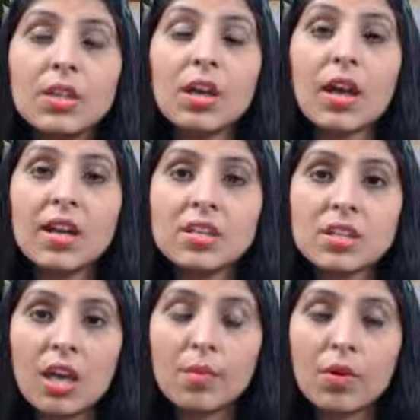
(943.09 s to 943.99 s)
the
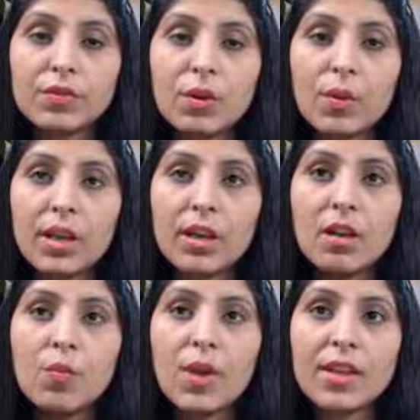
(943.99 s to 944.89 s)
current time of the
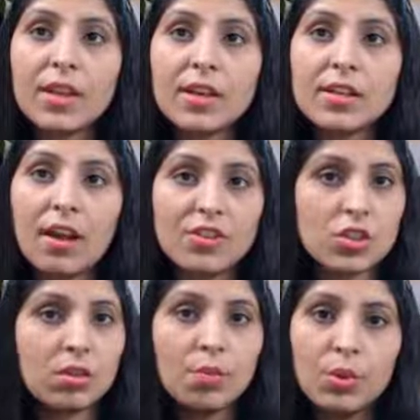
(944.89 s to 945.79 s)
vehicle when it
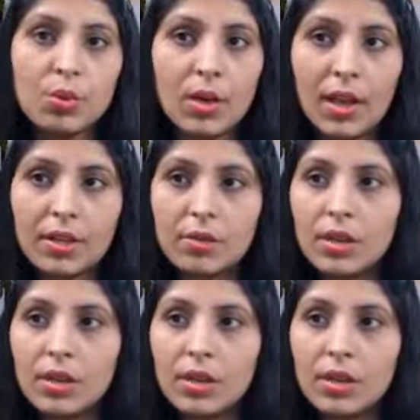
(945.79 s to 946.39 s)
touched the blue line.